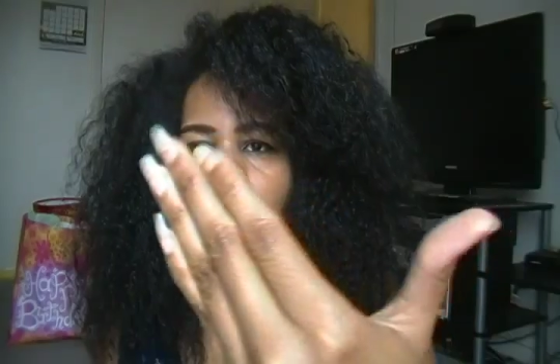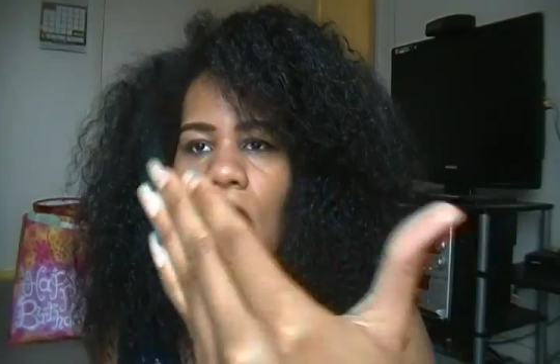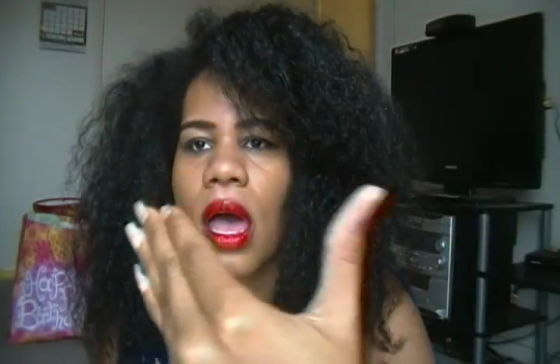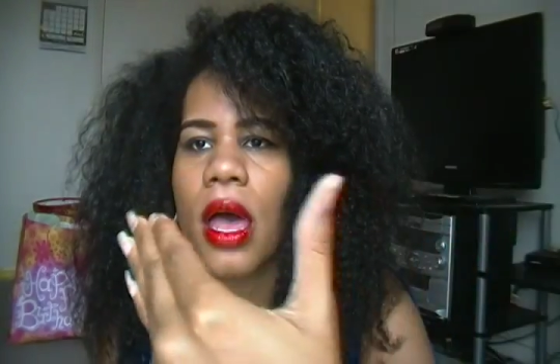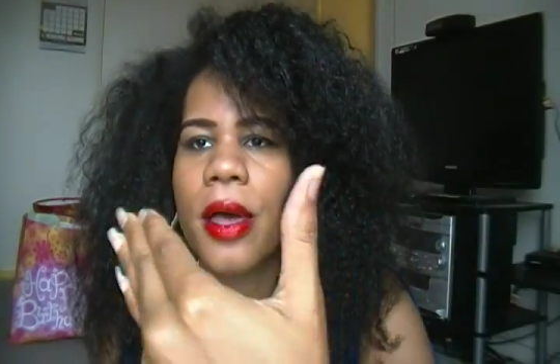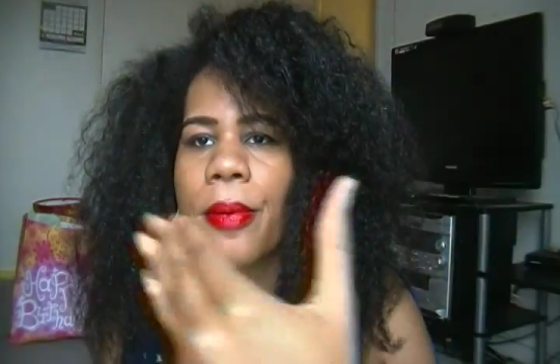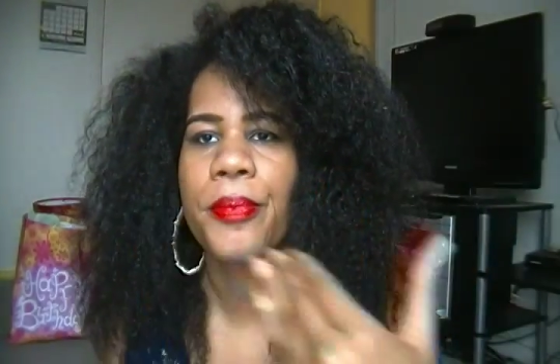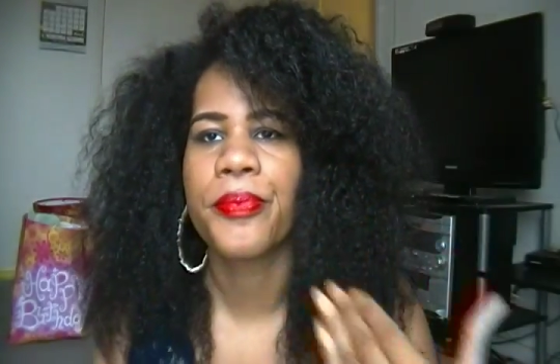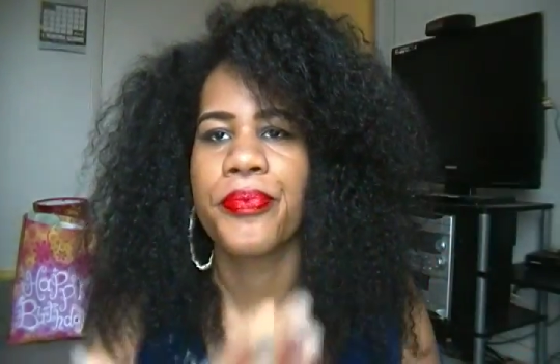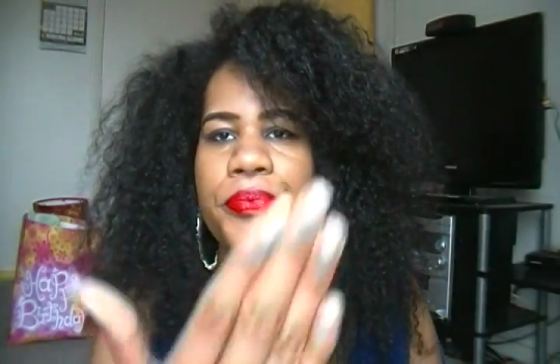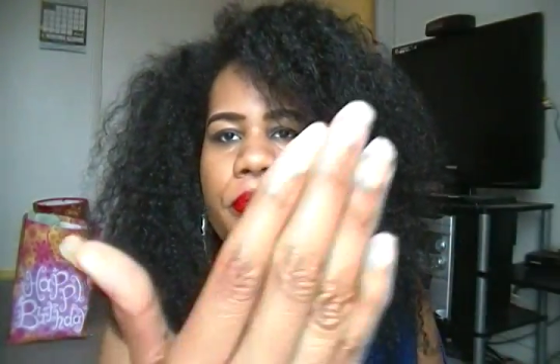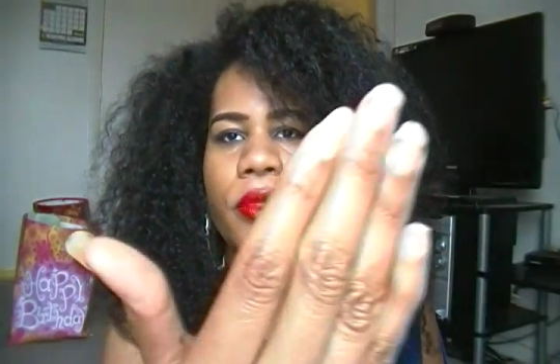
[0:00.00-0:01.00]

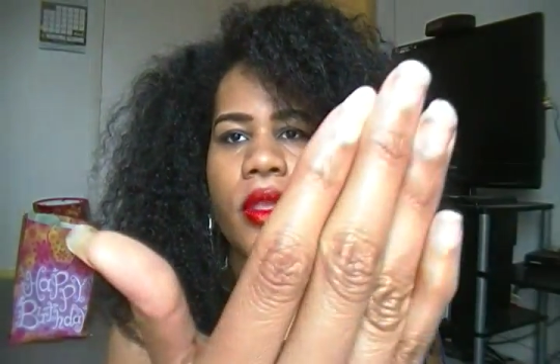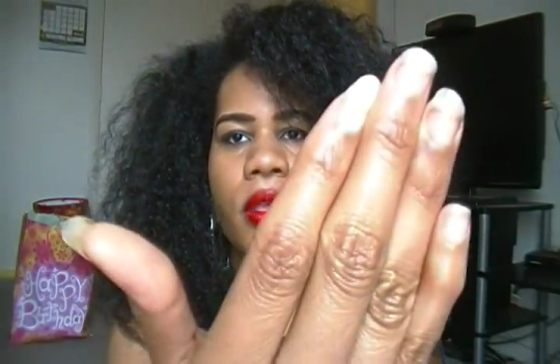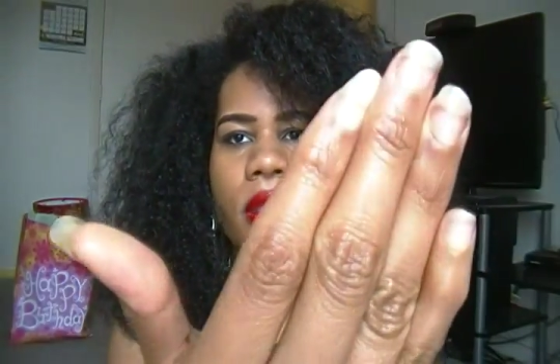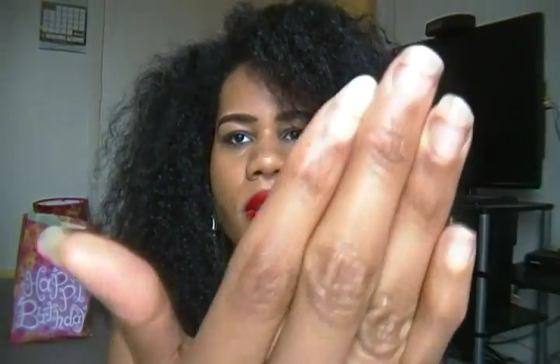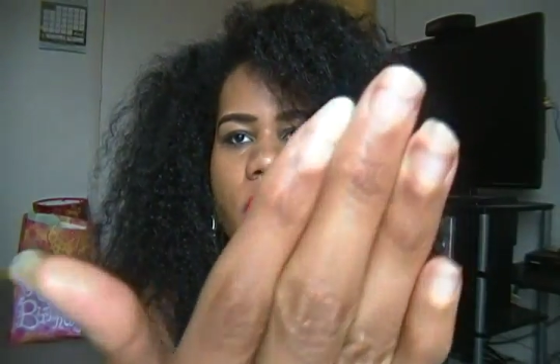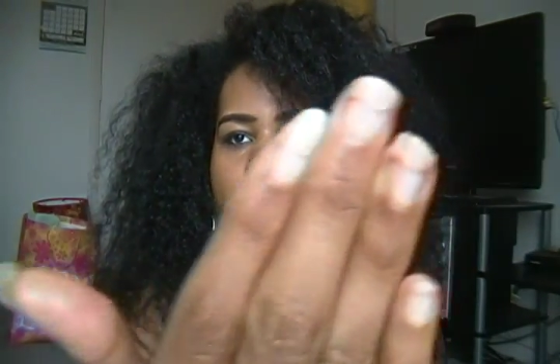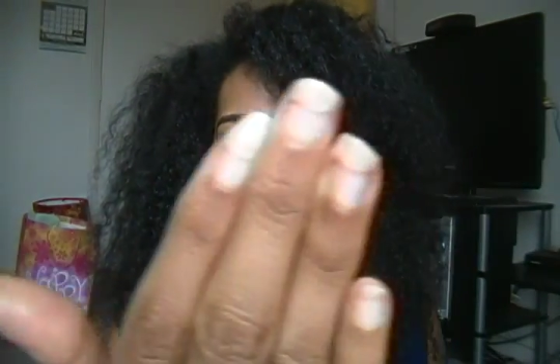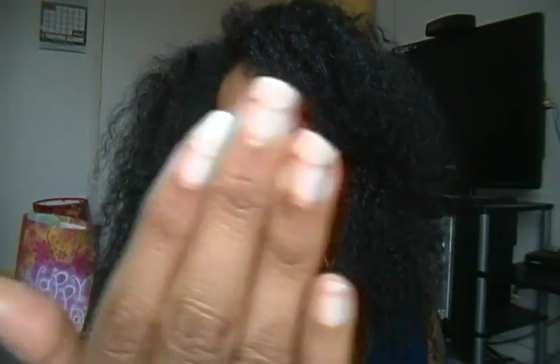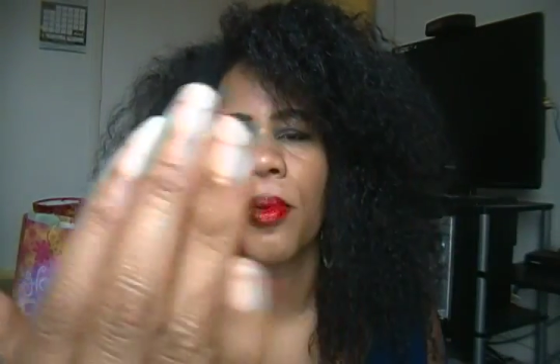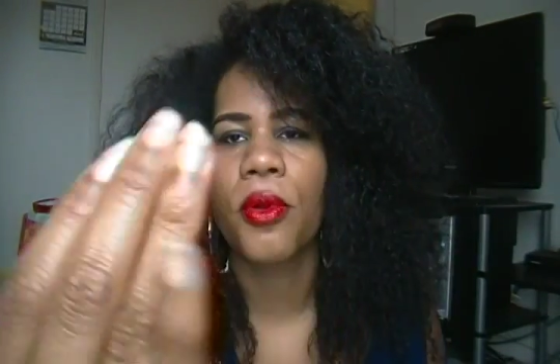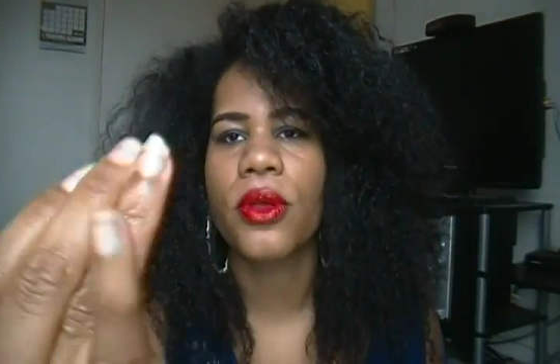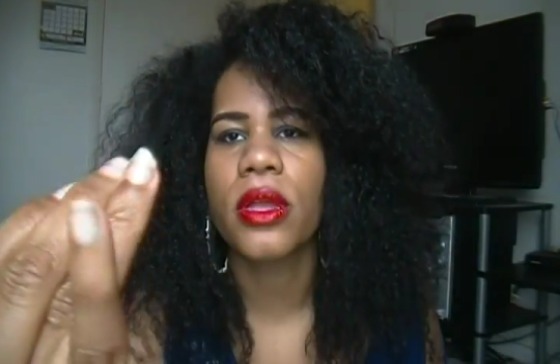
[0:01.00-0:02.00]
some of them
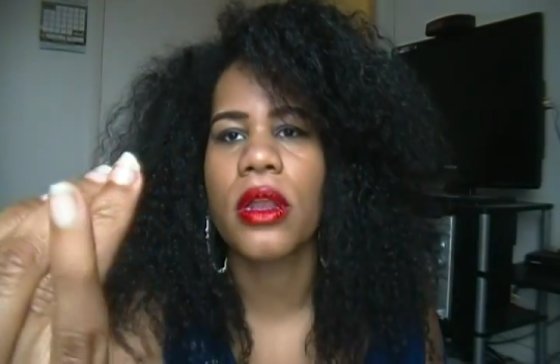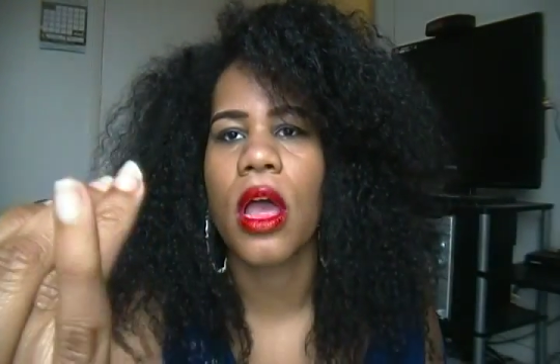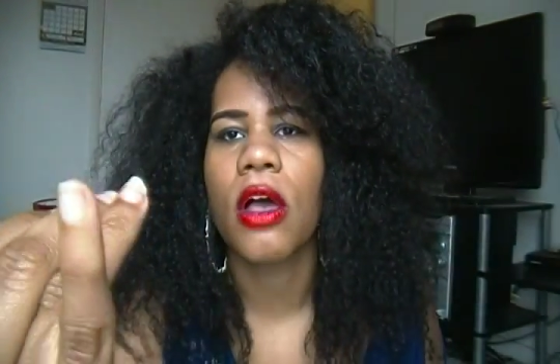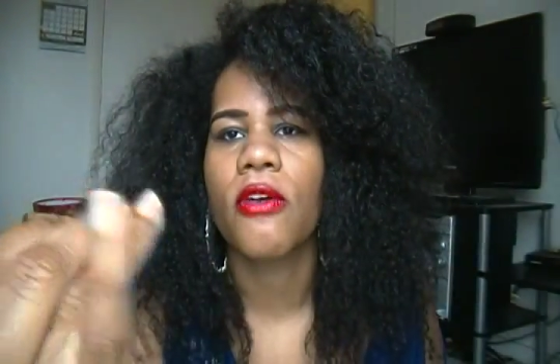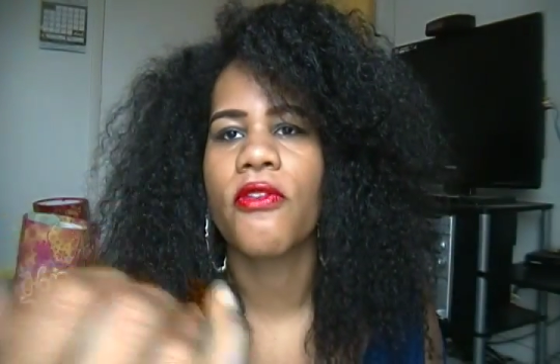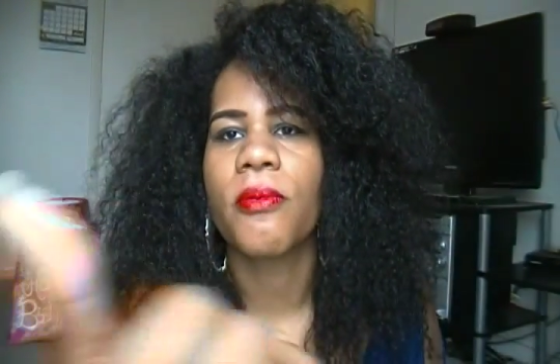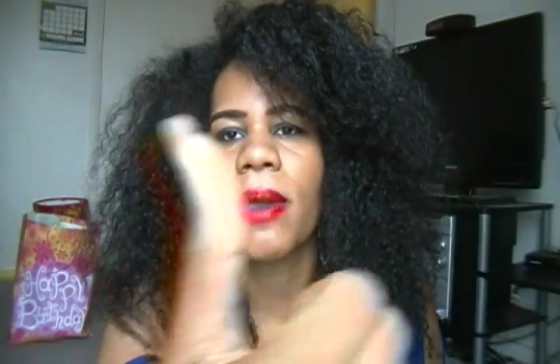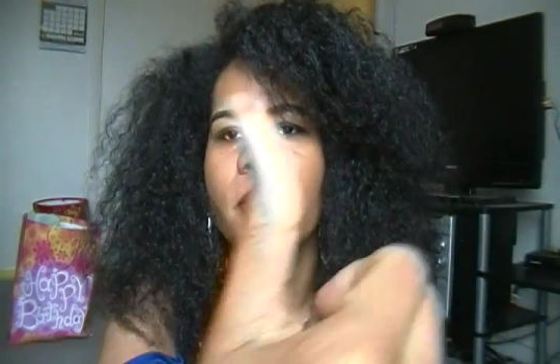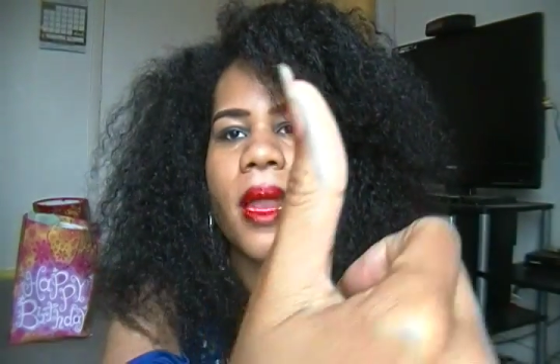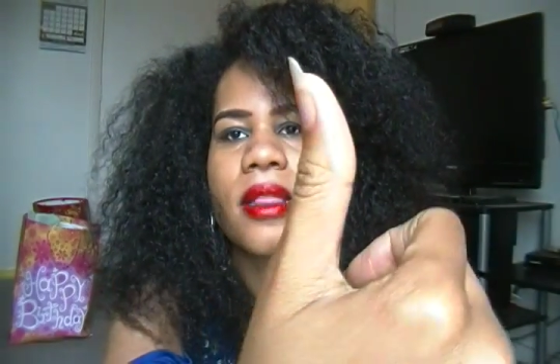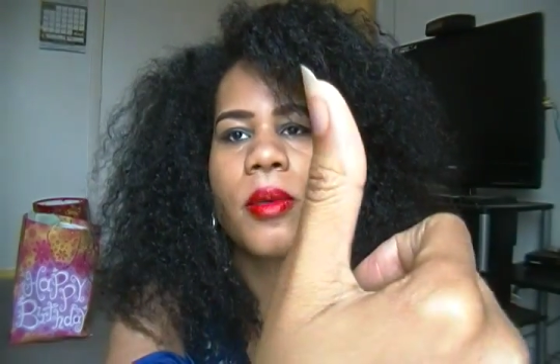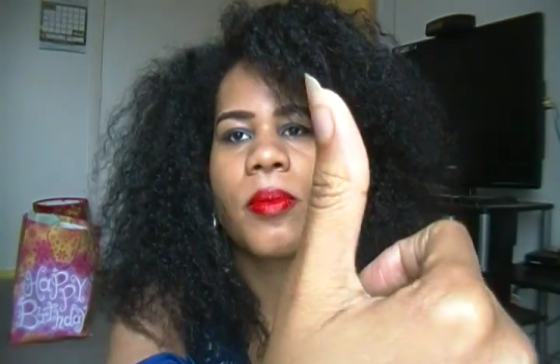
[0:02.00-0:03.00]
are broken off, maybe
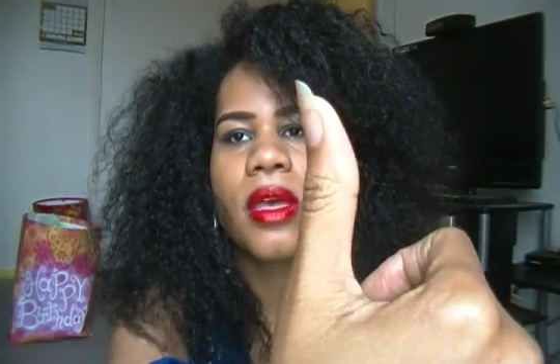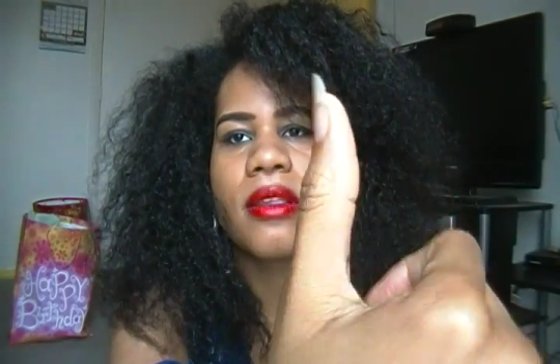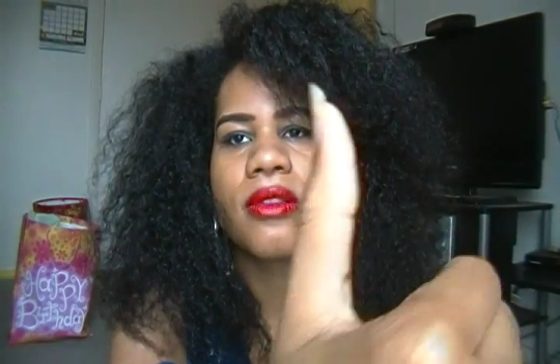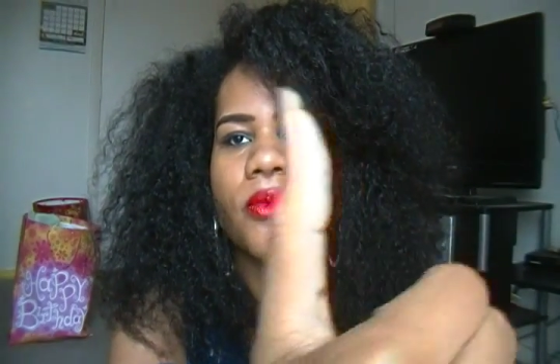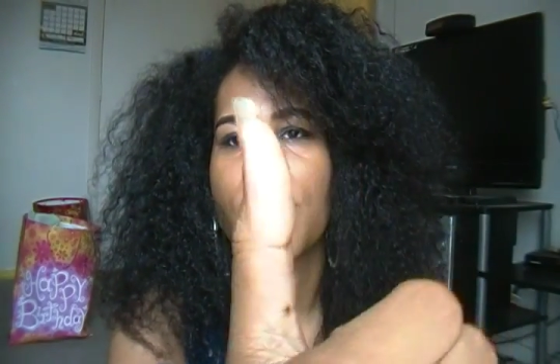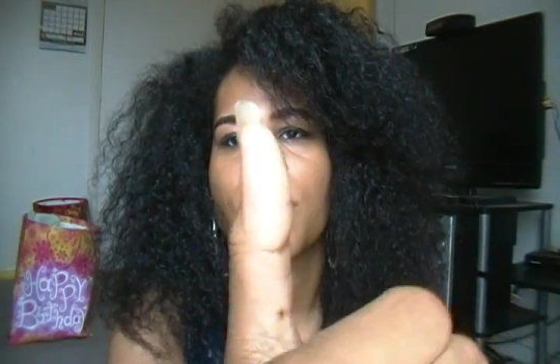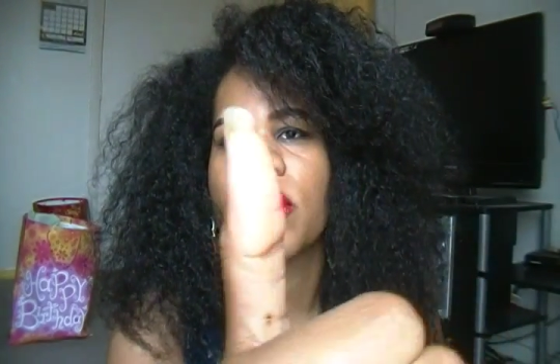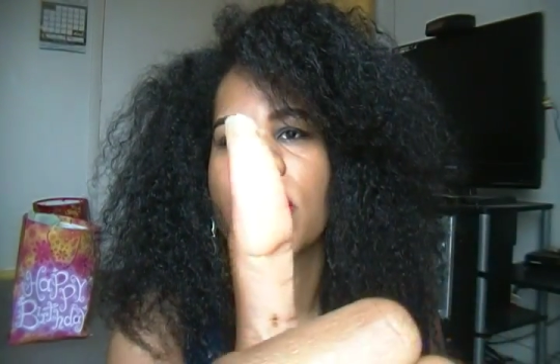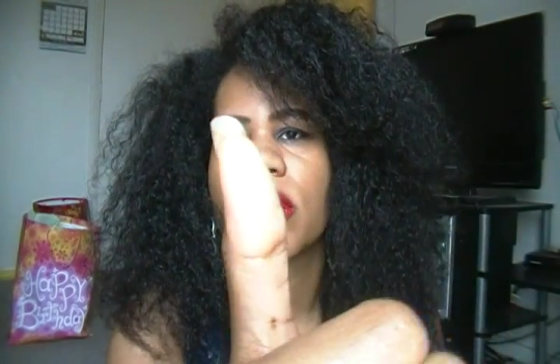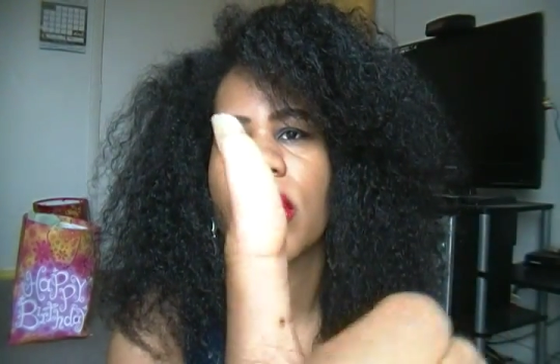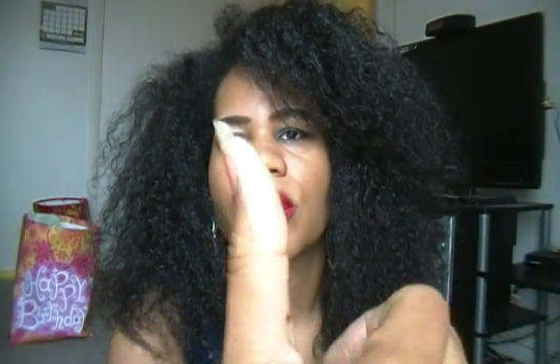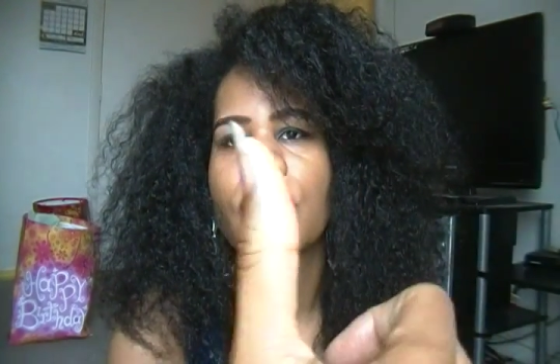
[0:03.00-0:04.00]
not the best
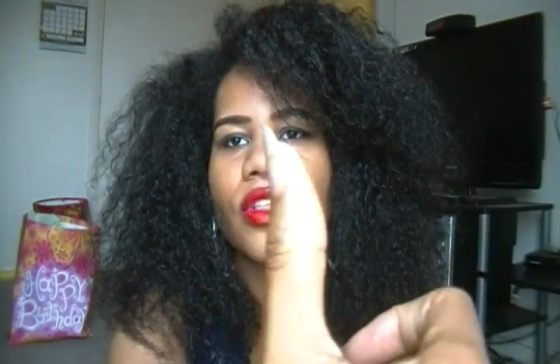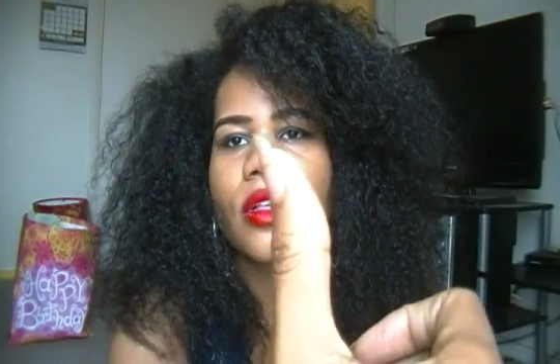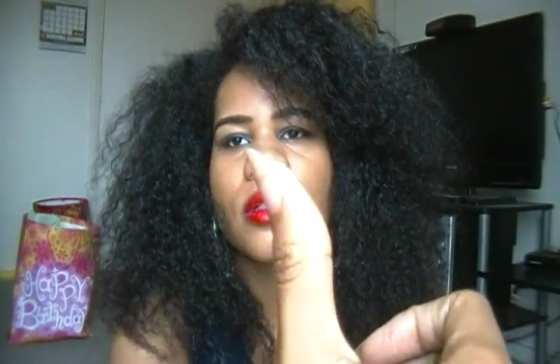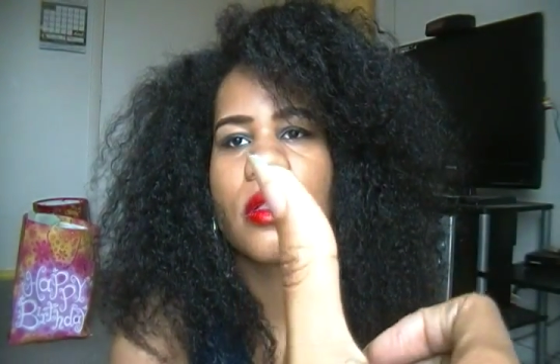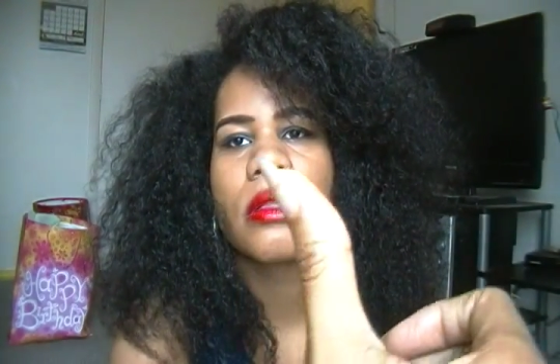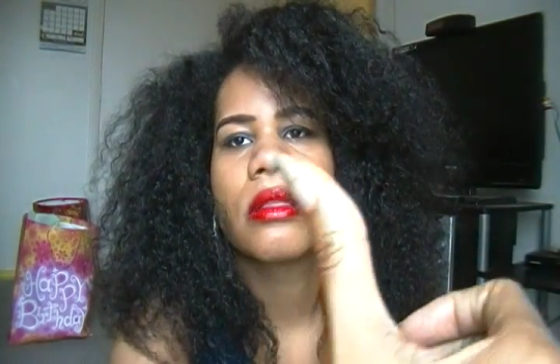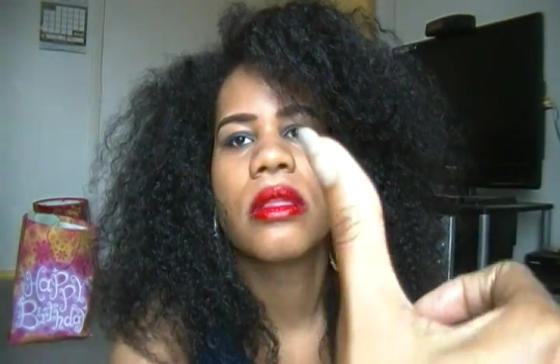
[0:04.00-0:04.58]
representation,